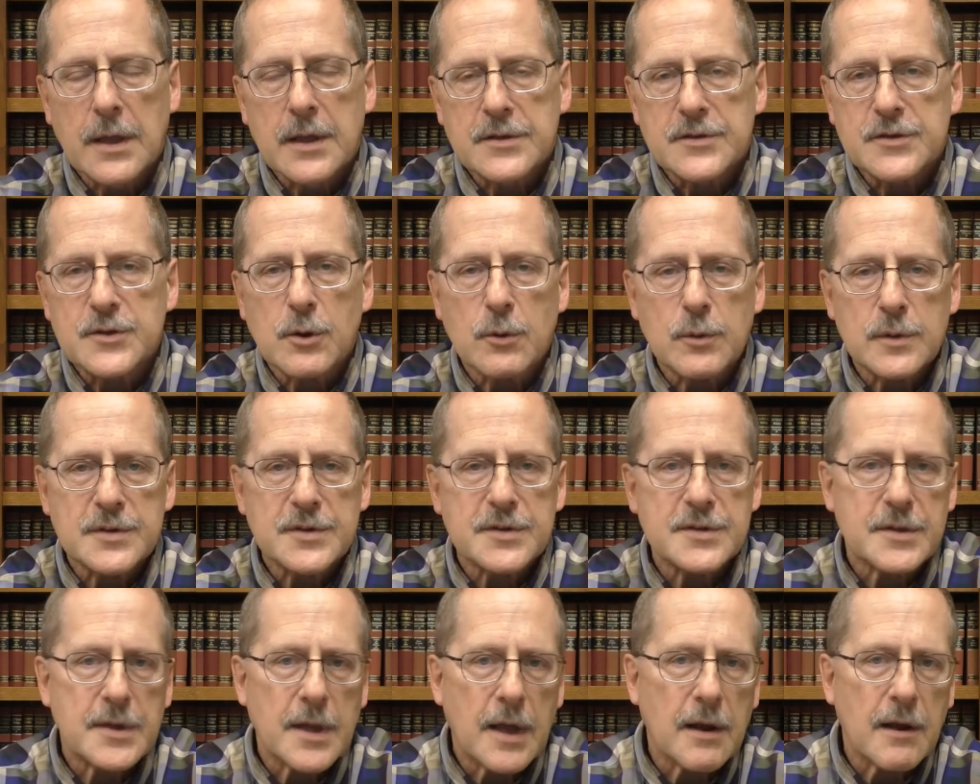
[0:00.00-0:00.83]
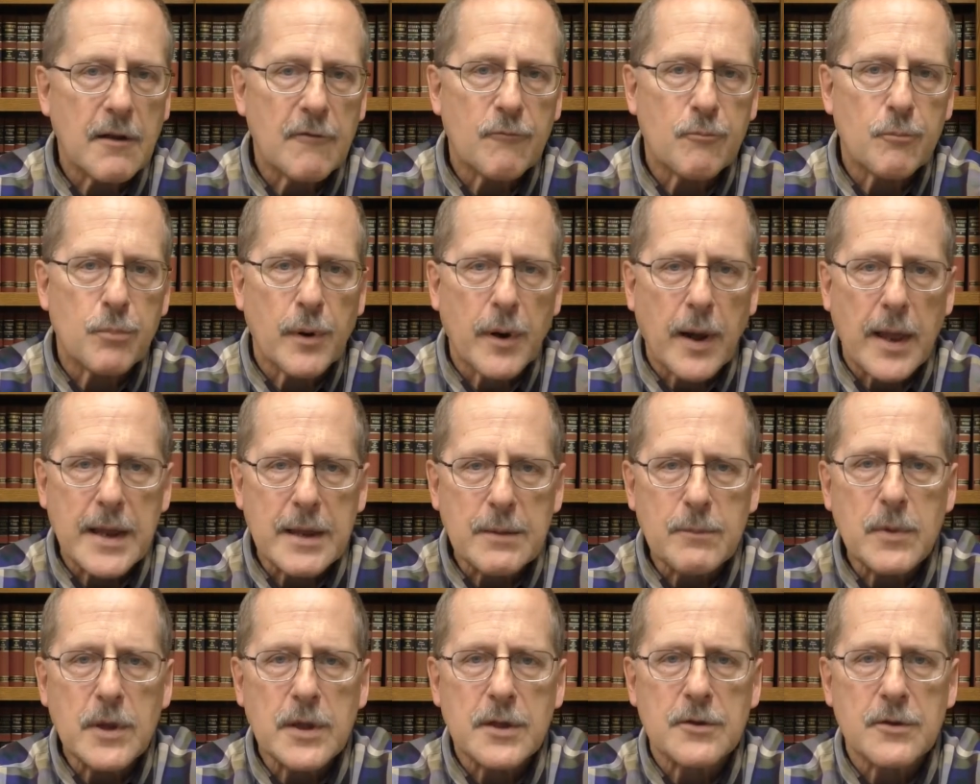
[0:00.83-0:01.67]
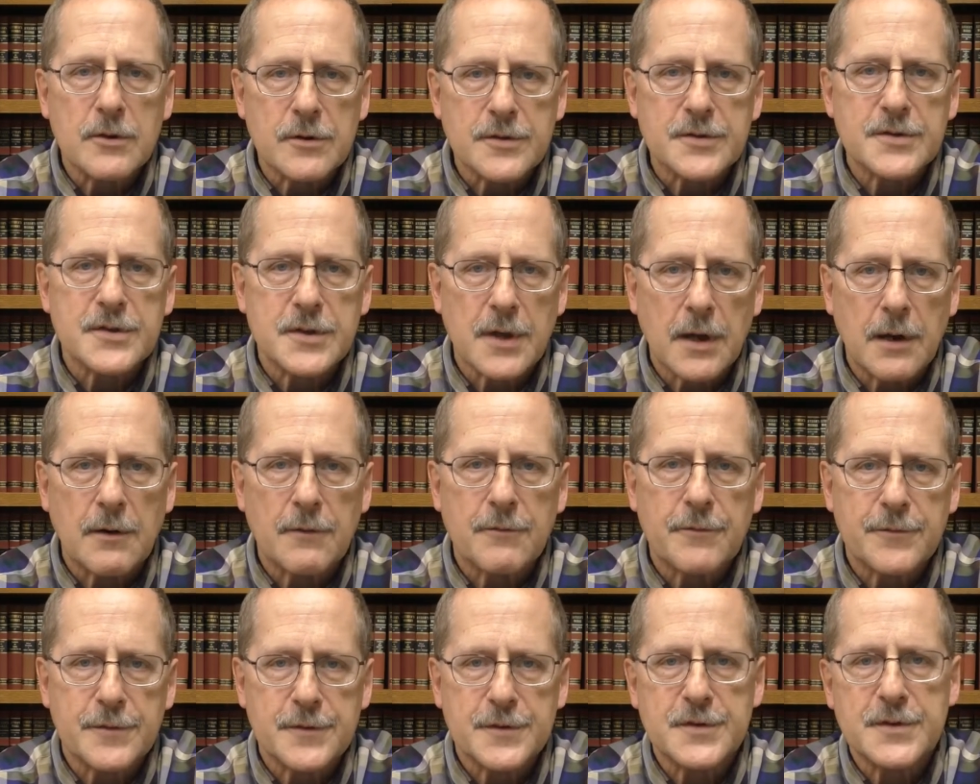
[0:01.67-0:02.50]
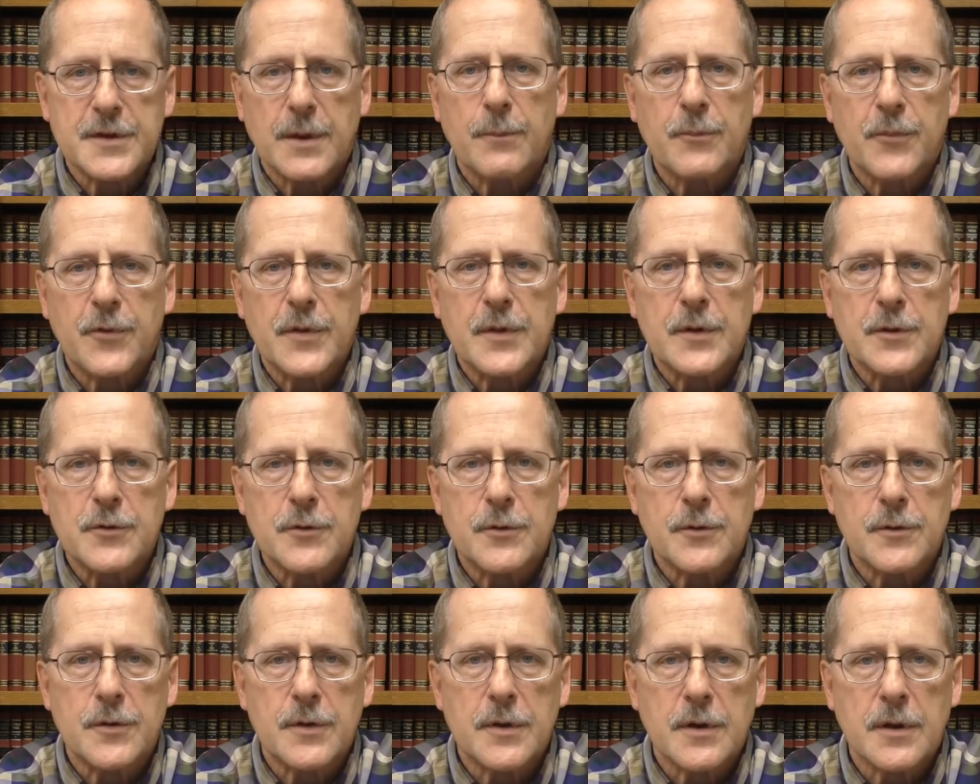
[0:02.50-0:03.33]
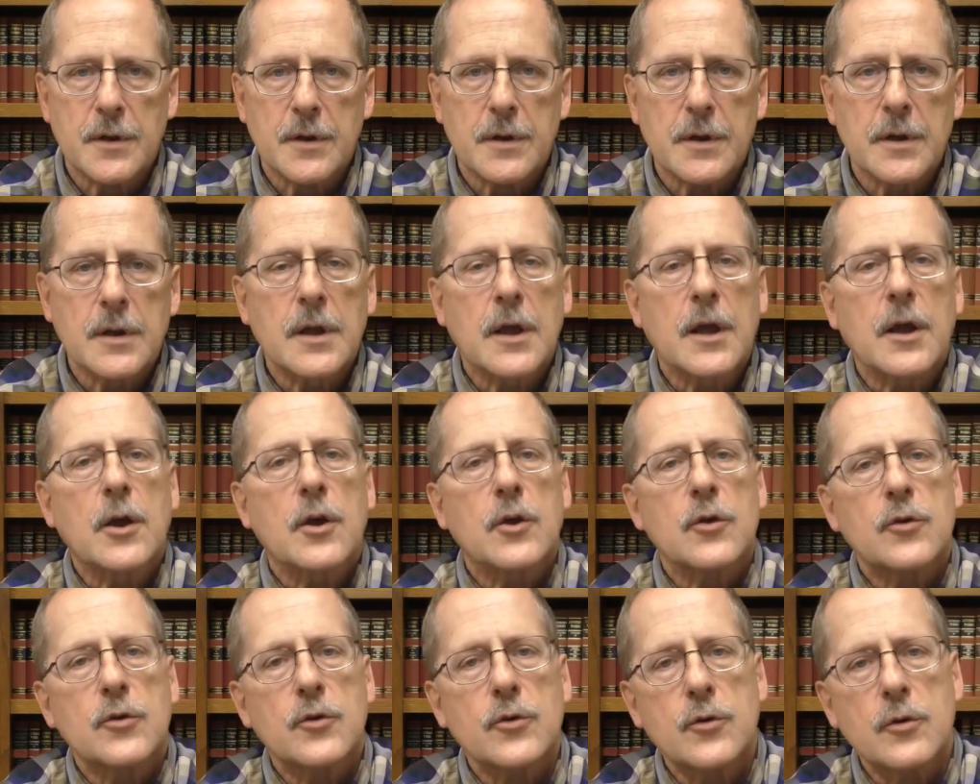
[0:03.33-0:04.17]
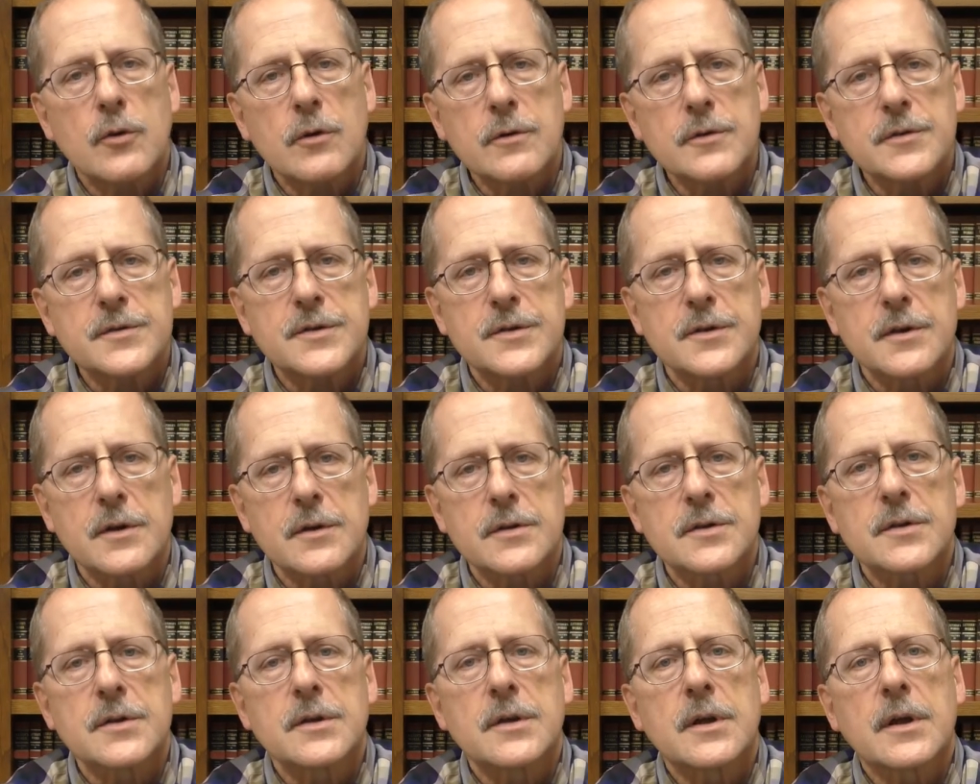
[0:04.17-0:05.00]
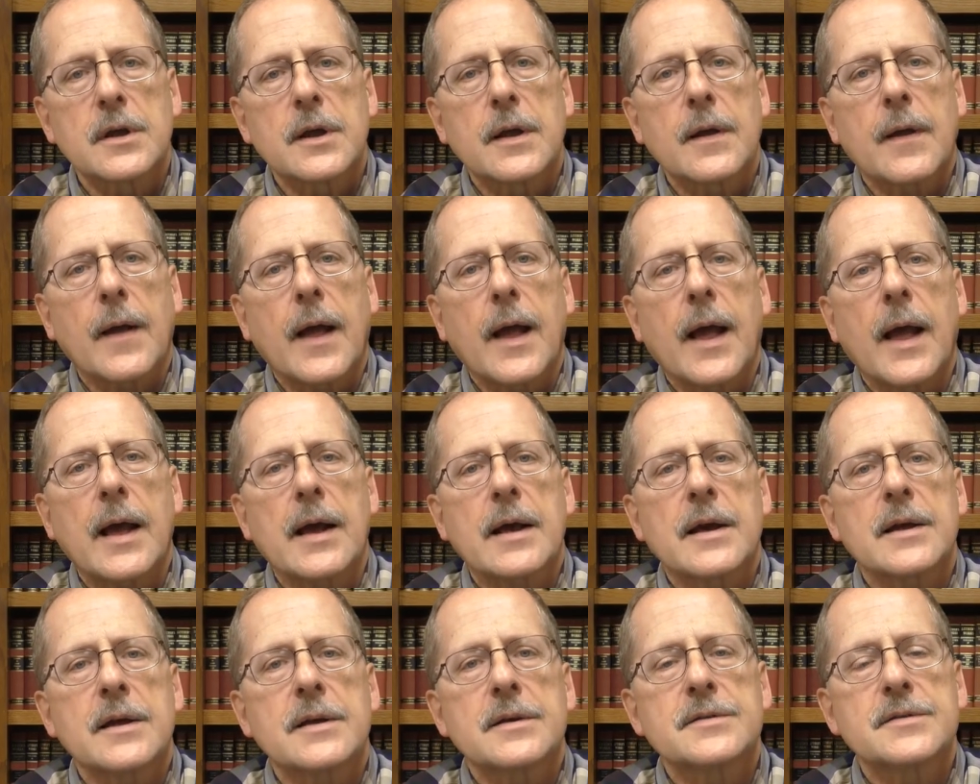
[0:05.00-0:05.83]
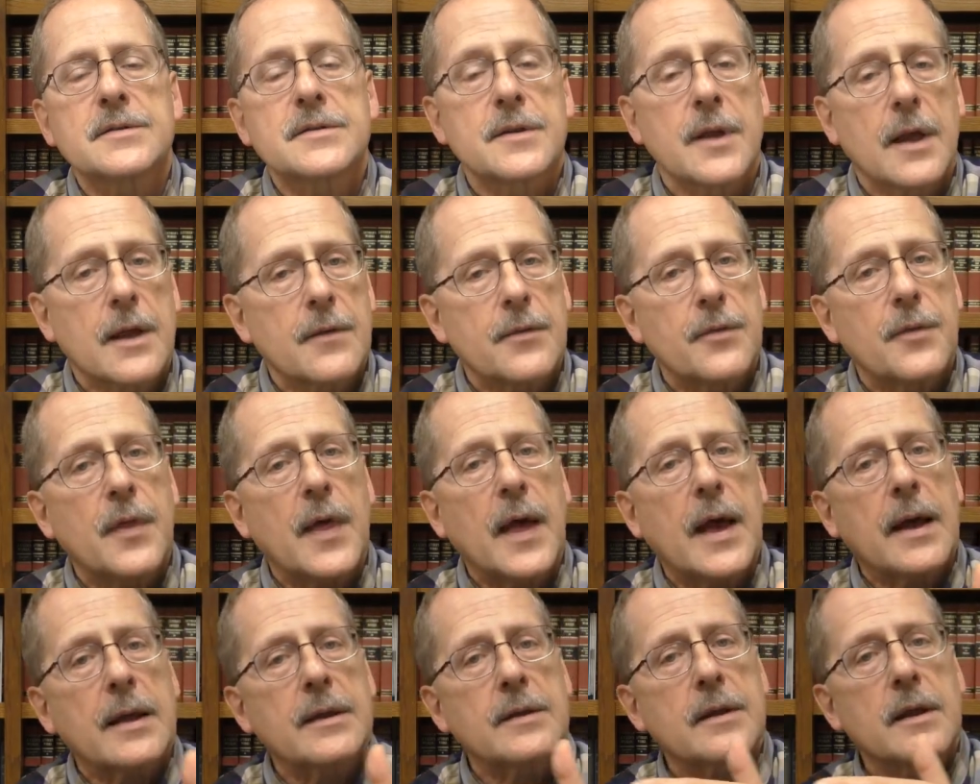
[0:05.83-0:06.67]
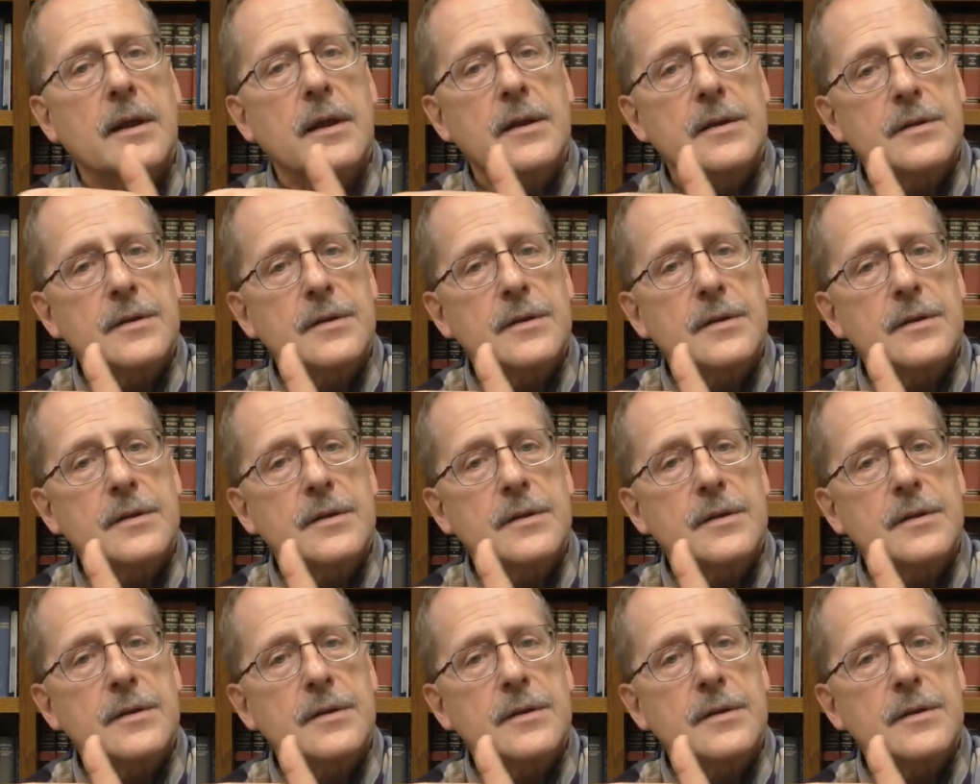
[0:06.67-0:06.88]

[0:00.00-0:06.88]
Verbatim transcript: So instead of blaming yourself for something you did, use it as that